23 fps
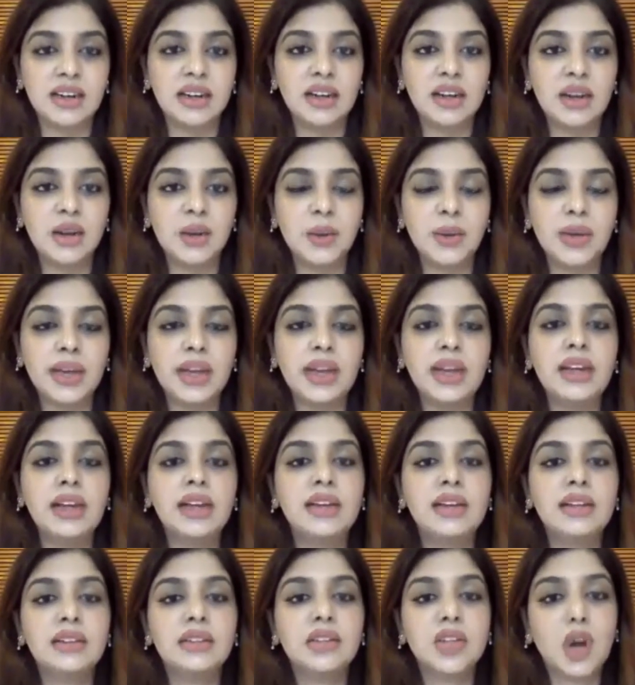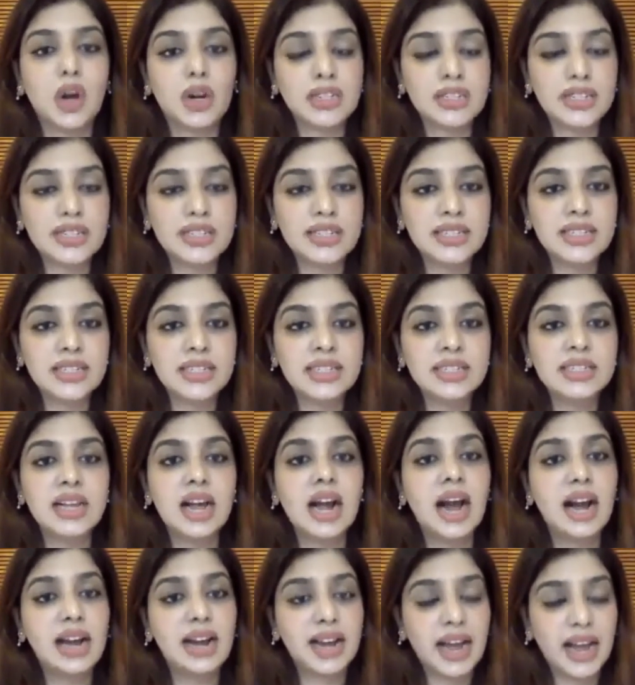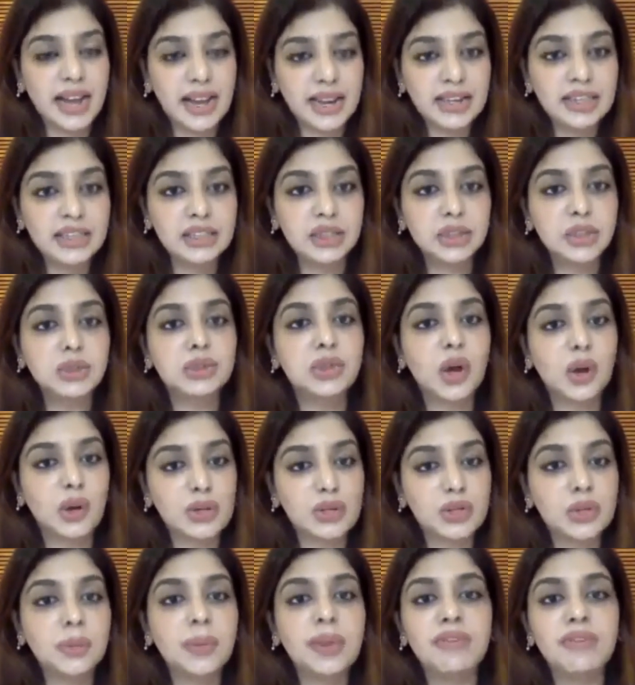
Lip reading: Okay, not just this, our diet should also be